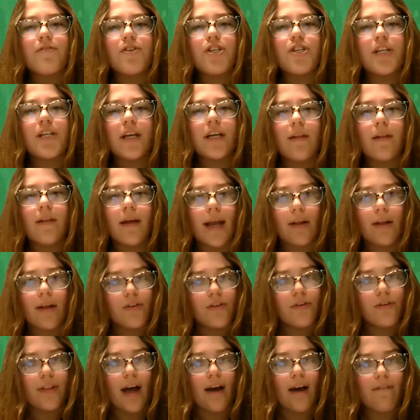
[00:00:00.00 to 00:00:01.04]
Sheila
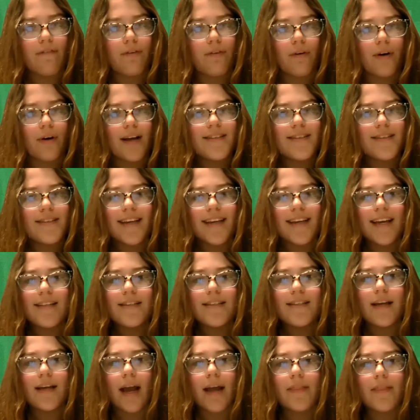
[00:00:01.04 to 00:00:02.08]
answer that for us
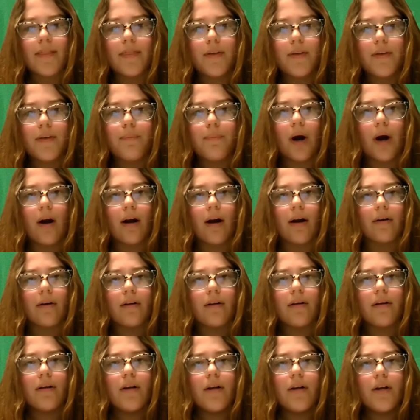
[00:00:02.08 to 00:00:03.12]
inside the barn.